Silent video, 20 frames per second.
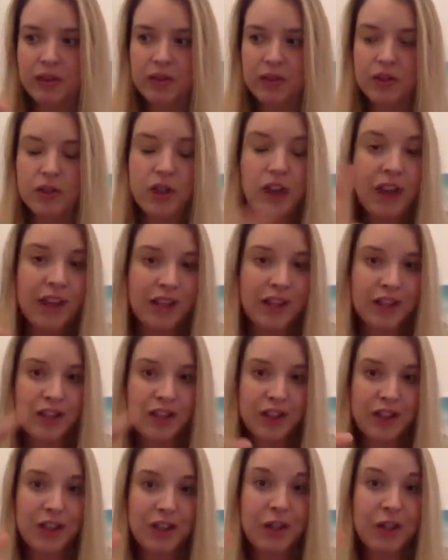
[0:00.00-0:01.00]

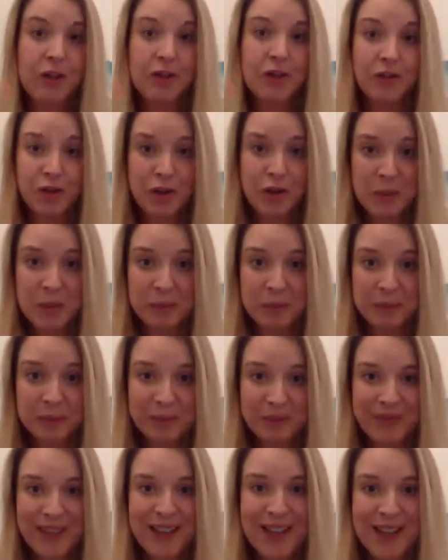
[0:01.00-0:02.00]
church youth group,
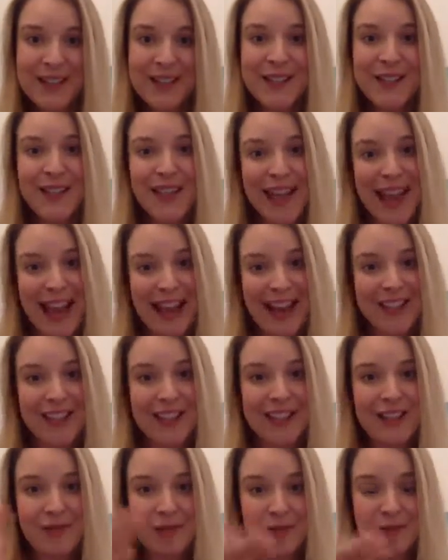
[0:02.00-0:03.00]
so they
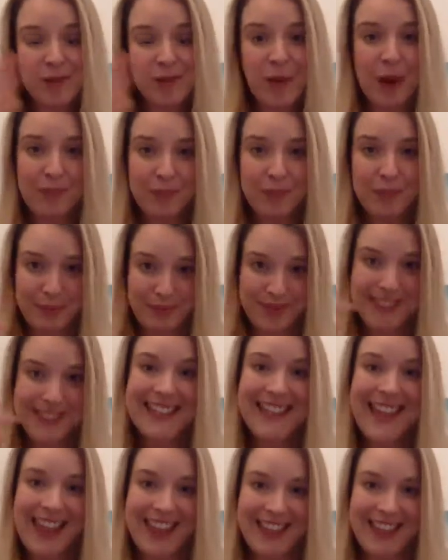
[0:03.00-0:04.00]
actually grew up
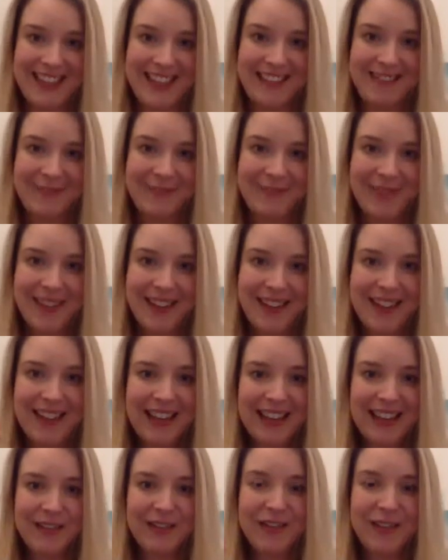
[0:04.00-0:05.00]
together,
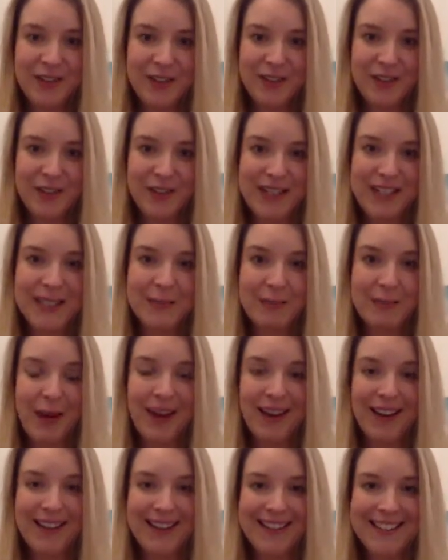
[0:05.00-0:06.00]
like a few streets
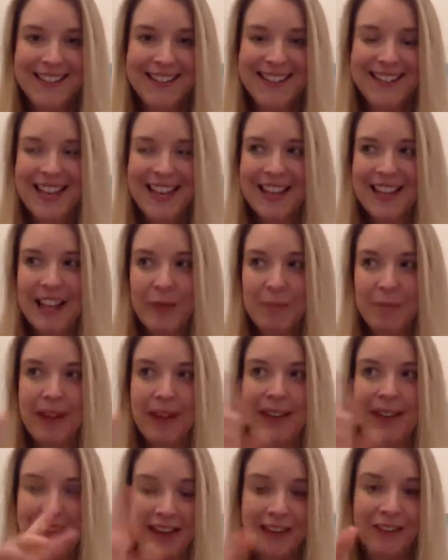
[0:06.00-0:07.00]
apart, like my
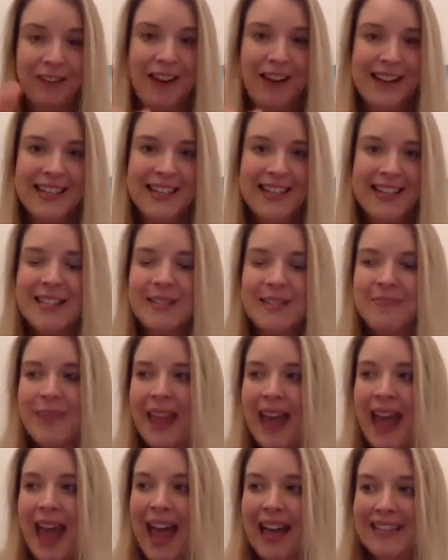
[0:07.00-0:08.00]
nan and granddad.
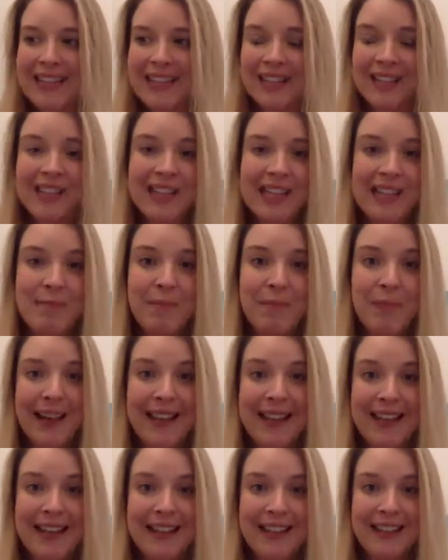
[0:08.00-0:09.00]
And
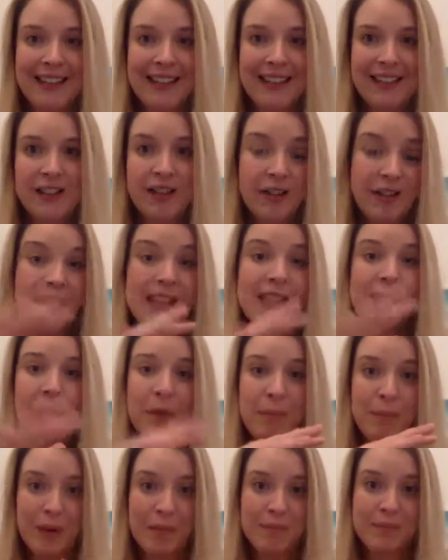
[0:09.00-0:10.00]
actually so that's my
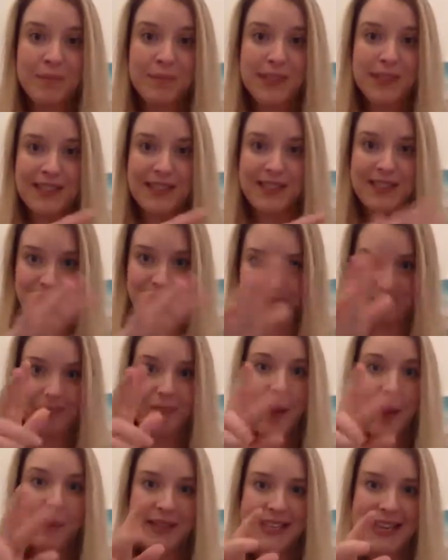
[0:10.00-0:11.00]
mum's
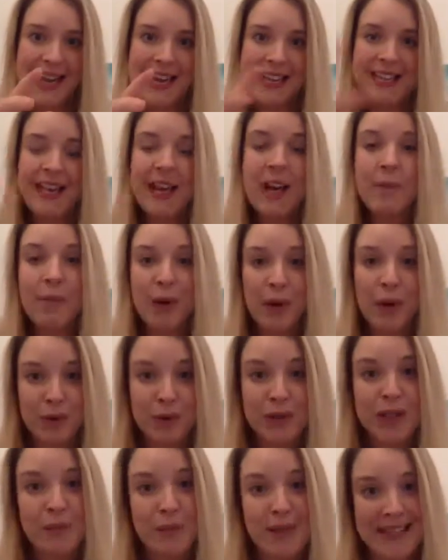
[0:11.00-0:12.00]
mum and dad, but
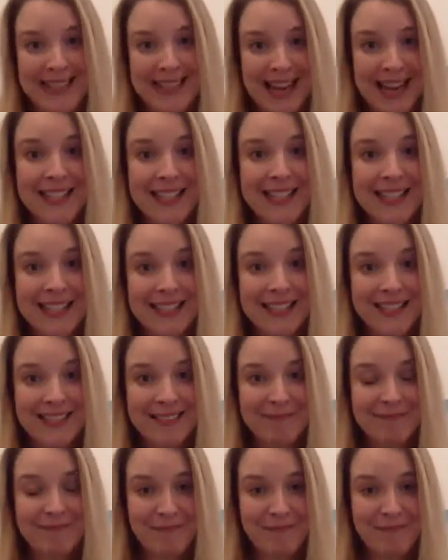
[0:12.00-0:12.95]
also my dad's